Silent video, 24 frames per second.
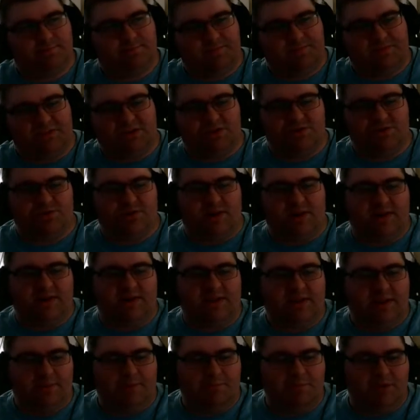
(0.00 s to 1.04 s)
just trying to
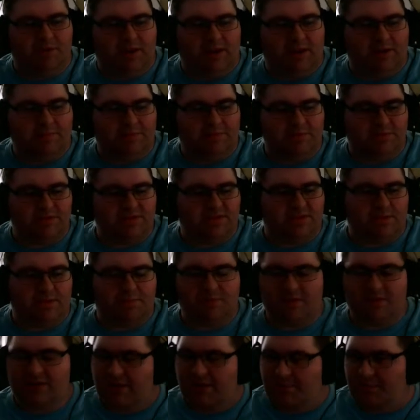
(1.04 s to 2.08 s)
keep the tables
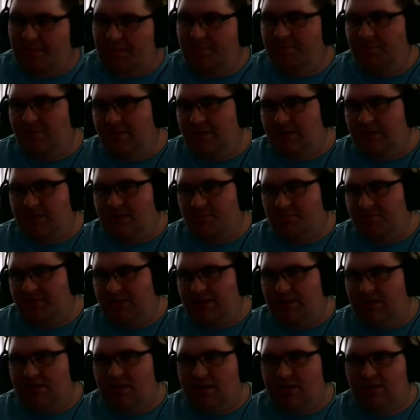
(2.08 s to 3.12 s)
something that people can
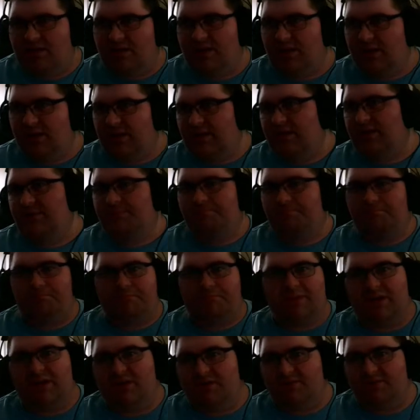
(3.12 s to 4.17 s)
compete on,
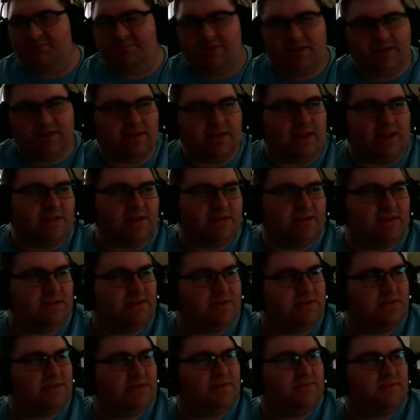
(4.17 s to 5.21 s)

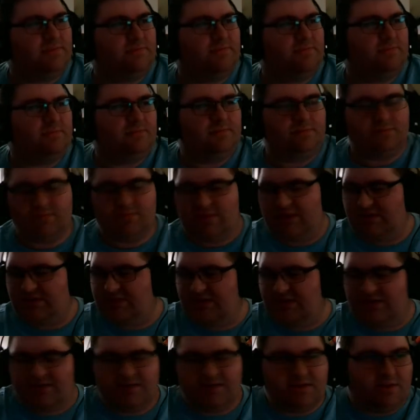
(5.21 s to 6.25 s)
that's
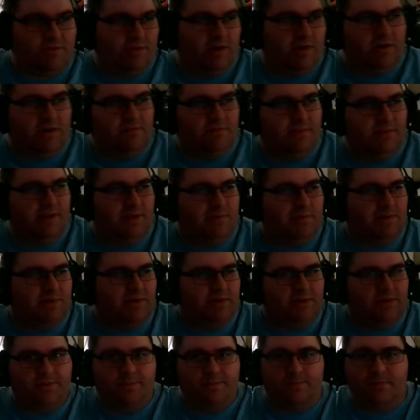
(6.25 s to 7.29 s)
nice to go out and be able to
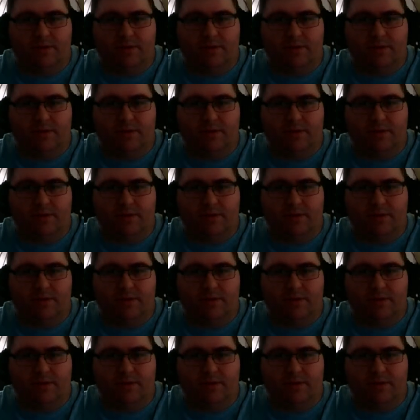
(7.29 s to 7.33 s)
do.